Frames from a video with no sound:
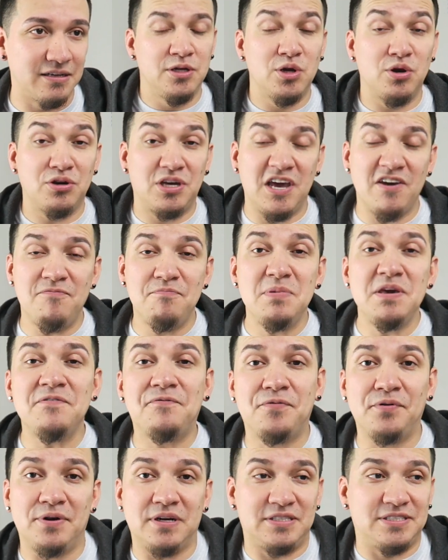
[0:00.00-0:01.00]
You know, give me,
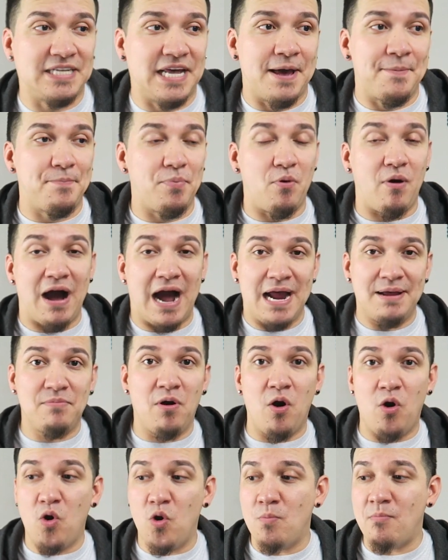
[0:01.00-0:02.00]
for example, I'm
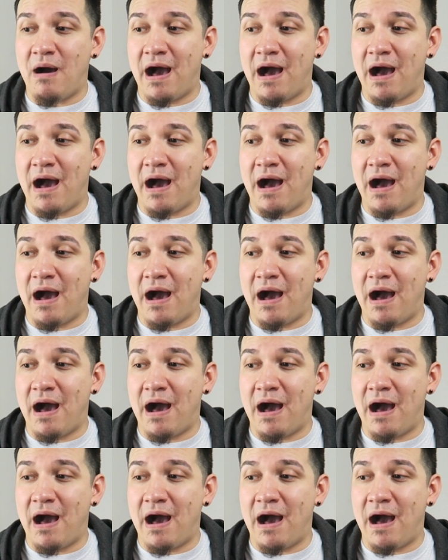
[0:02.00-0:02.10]
home.